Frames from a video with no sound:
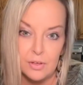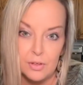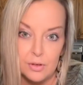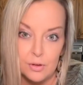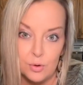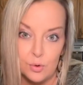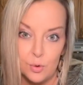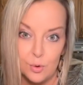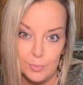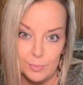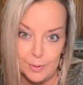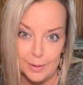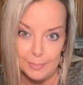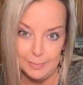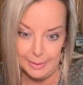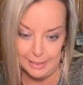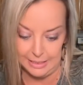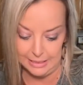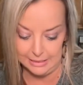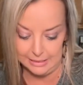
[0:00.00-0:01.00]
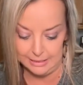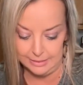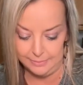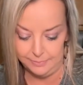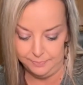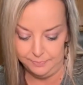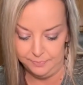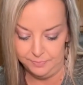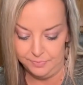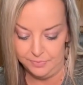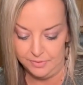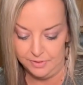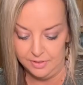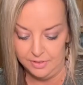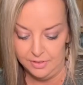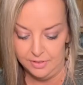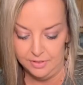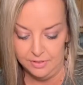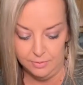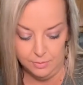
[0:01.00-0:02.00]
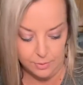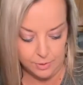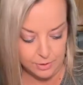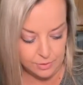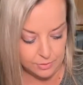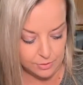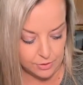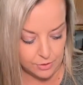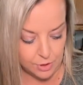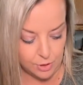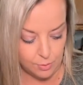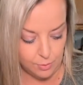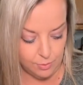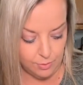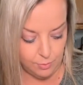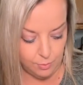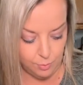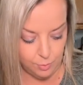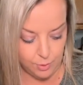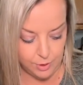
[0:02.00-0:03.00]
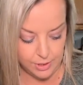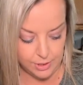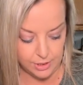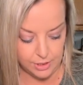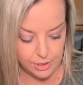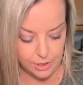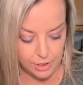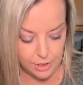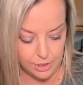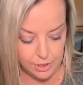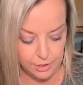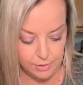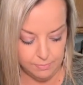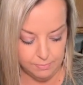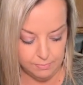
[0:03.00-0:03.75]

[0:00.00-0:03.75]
cornbread mix. We're gonna start with 1 cup,